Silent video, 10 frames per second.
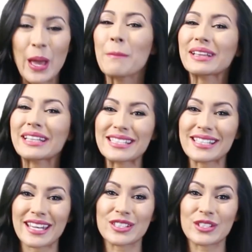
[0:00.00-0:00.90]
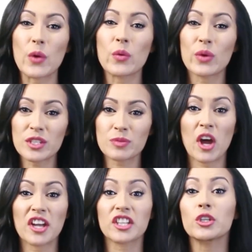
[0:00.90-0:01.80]
Please let us know which
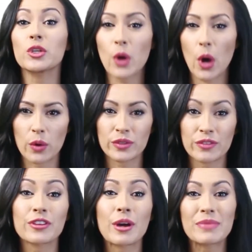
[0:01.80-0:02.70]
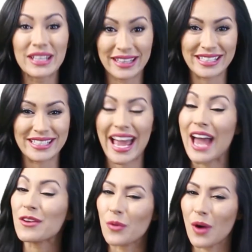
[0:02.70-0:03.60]
product you owned from the list
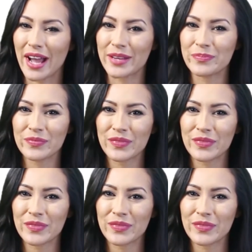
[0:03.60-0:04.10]
and why.